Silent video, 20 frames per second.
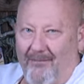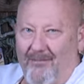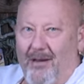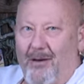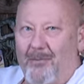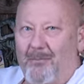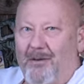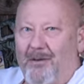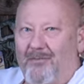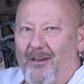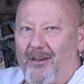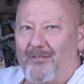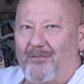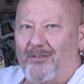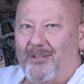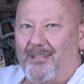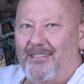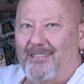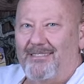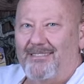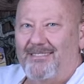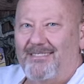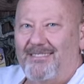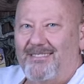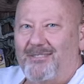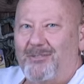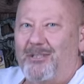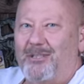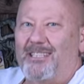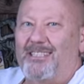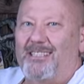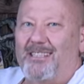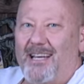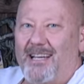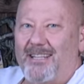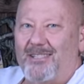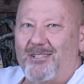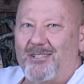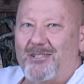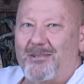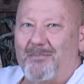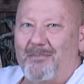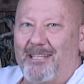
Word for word: found my favorite. We'll get to that in just a